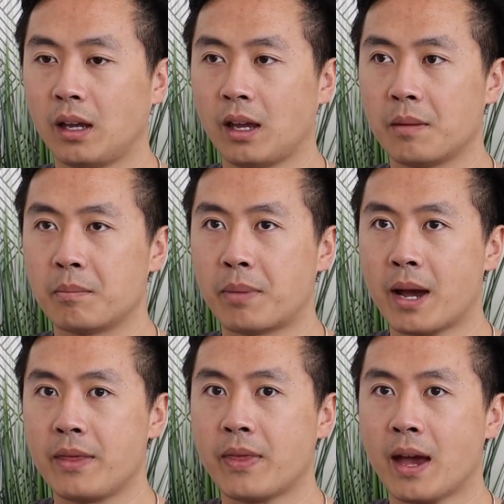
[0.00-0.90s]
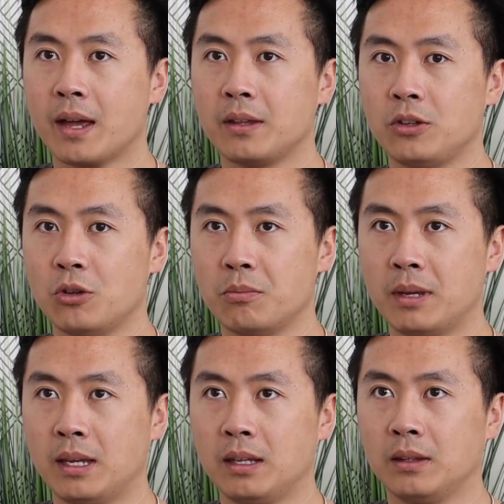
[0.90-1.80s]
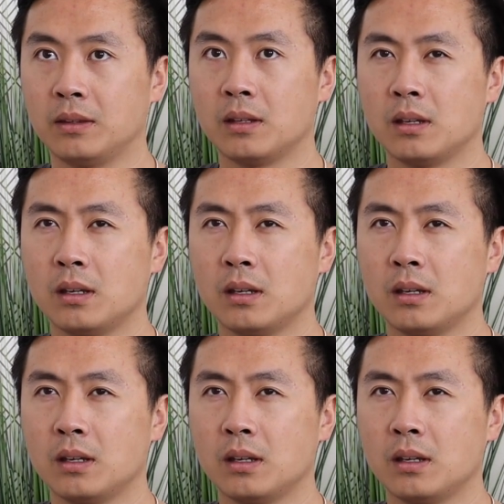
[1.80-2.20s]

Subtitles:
And by that, you mean,